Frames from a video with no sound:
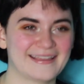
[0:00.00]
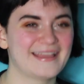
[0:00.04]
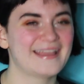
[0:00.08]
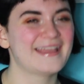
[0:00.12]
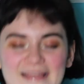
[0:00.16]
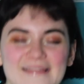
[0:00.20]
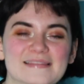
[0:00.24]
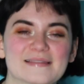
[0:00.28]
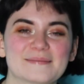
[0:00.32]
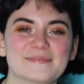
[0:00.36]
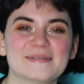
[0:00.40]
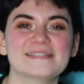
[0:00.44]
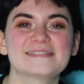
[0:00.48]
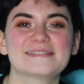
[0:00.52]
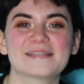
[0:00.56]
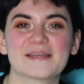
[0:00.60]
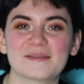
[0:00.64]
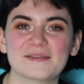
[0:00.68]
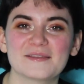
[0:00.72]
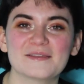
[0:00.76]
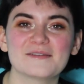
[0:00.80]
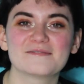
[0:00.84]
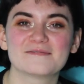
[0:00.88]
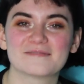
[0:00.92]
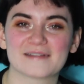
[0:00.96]
And let me tell
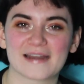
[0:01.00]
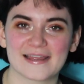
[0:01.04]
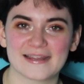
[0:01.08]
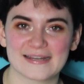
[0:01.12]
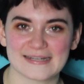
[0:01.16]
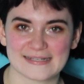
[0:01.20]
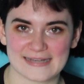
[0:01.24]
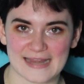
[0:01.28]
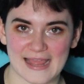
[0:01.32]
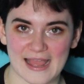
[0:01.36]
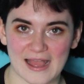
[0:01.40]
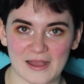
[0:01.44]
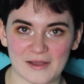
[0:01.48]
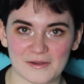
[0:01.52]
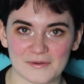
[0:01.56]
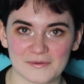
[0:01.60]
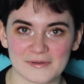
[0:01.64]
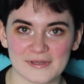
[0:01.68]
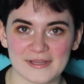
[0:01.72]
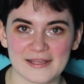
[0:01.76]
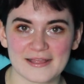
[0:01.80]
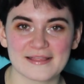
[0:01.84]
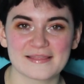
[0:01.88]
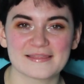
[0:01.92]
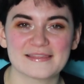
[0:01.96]
you right now,
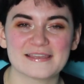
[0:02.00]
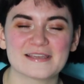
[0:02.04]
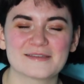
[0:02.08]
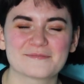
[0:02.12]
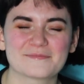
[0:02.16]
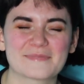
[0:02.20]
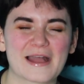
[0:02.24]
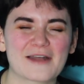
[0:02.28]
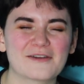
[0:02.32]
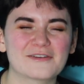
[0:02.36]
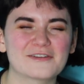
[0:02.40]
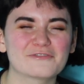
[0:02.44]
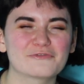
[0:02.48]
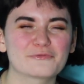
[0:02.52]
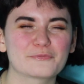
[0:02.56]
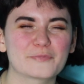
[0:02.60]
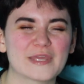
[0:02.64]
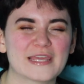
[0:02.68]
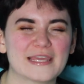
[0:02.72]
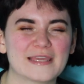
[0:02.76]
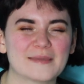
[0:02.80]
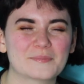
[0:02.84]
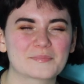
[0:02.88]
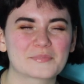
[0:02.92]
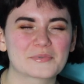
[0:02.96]
the amount of
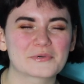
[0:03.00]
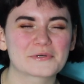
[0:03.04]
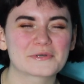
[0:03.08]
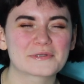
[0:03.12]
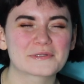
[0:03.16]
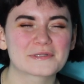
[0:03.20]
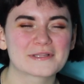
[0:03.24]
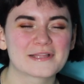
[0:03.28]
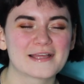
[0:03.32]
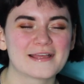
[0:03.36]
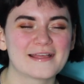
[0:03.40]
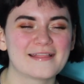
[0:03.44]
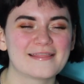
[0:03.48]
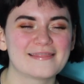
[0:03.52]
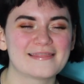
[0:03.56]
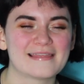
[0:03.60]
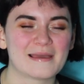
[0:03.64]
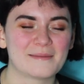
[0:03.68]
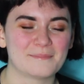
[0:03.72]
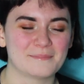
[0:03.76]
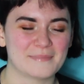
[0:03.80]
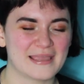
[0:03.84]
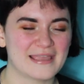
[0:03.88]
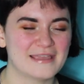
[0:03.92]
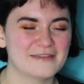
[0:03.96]
people that
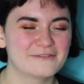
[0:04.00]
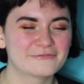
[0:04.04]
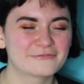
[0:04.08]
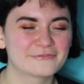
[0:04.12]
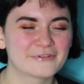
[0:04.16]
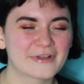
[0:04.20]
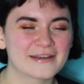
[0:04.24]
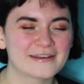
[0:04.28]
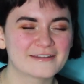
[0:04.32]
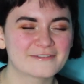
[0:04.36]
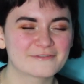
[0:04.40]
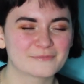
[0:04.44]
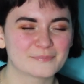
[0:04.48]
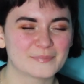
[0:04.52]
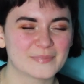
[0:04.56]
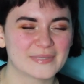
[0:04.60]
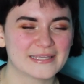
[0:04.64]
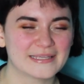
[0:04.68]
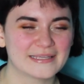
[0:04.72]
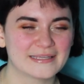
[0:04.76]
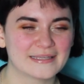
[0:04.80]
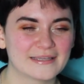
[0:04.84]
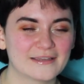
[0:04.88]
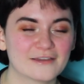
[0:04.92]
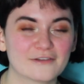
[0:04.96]
made fun of
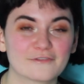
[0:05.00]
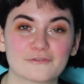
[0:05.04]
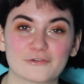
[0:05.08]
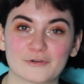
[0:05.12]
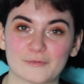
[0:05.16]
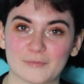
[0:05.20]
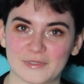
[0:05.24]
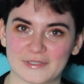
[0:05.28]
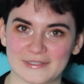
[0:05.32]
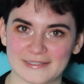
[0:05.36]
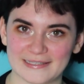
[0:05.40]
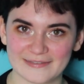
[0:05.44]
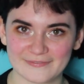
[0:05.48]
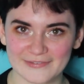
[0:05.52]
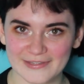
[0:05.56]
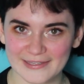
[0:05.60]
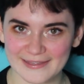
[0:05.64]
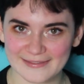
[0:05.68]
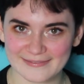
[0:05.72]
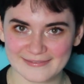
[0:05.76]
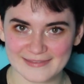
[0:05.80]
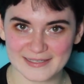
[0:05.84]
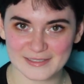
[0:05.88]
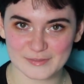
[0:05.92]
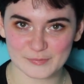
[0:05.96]
me for believing
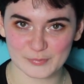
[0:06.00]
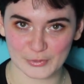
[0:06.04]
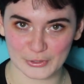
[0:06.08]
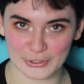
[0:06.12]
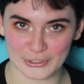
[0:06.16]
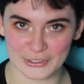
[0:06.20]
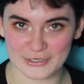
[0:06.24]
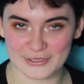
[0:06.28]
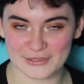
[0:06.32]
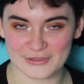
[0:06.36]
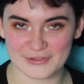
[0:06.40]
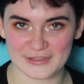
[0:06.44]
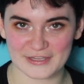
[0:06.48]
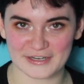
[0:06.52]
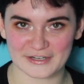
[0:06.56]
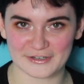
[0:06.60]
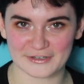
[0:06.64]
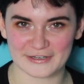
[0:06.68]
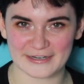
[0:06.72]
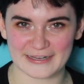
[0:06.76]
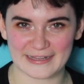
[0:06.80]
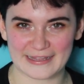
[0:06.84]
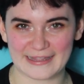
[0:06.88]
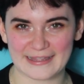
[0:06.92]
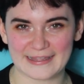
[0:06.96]
in this bird
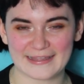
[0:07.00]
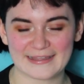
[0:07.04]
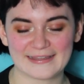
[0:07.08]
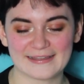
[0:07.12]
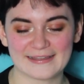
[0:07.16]
theory